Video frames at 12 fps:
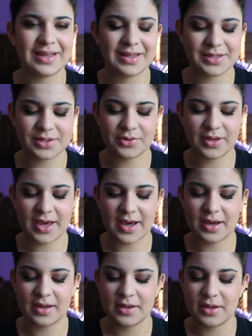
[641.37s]
So
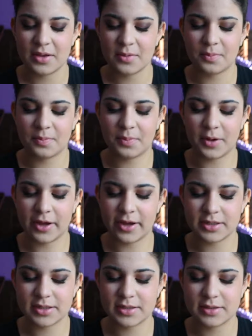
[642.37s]
yeah,
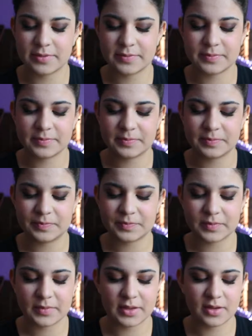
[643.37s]
but
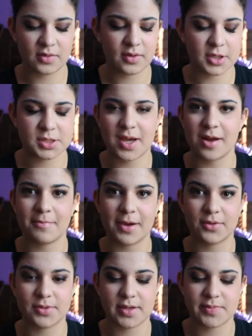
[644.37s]
I just kind of
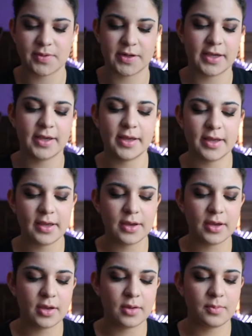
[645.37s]
find those names funny.
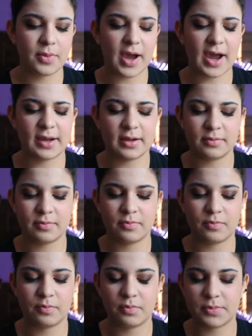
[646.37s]
But I
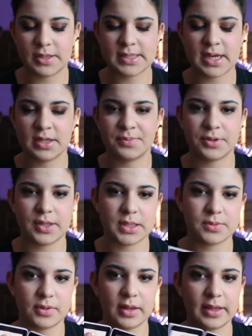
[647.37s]
decided to put this
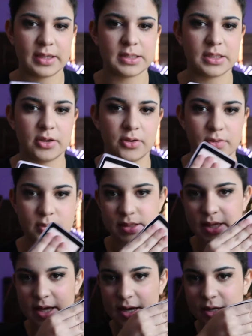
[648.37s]
for the least used,
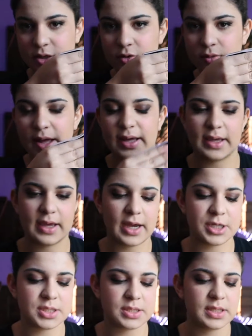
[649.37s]
and I do like it. I
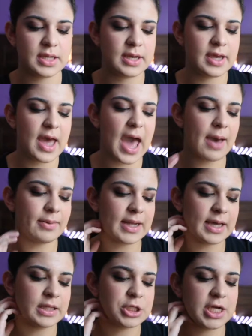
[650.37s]
just haven't
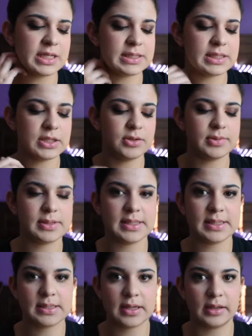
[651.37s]
had the chance to use
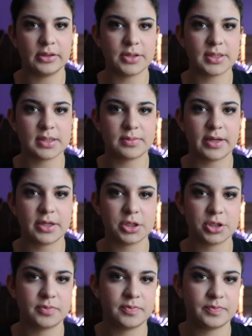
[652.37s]
these colors as
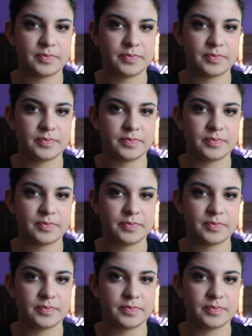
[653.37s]
much.